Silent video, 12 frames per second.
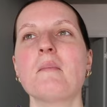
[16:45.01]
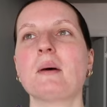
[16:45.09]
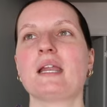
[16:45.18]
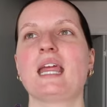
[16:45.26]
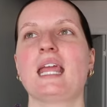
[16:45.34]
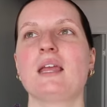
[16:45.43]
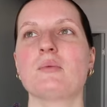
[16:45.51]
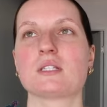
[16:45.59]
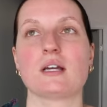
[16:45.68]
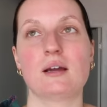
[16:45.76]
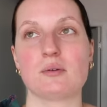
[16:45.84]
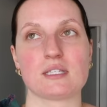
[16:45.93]
but it
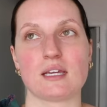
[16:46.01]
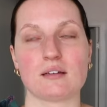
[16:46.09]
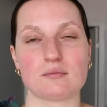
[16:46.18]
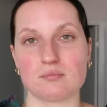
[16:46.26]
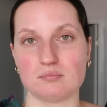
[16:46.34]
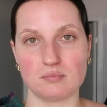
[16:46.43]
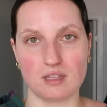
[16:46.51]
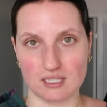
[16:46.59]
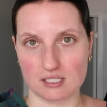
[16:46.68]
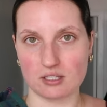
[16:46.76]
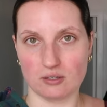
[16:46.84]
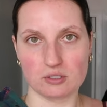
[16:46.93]
was, I was like
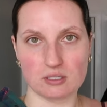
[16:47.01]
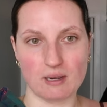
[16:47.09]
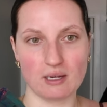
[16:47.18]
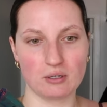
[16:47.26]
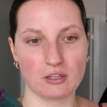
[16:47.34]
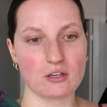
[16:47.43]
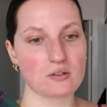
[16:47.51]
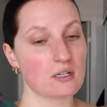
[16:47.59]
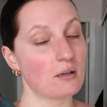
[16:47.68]
this close to buying one of those.